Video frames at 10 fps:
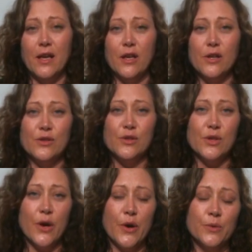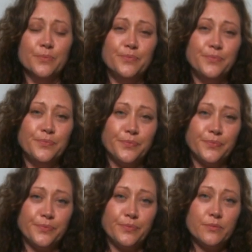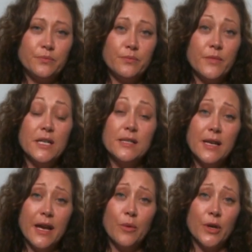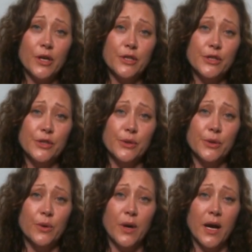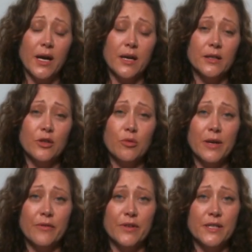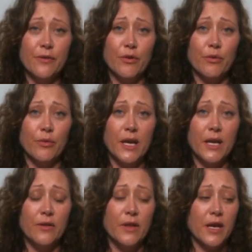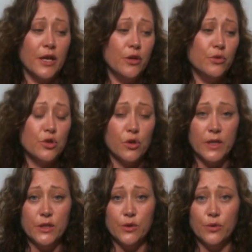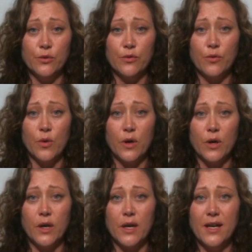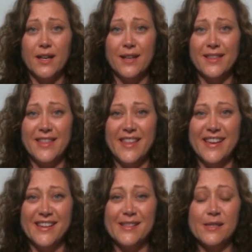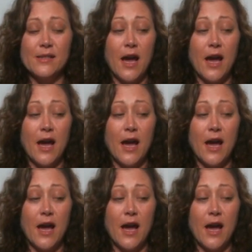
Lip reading: So tonight we're going to do a little bit of a different reading than I usually do for this.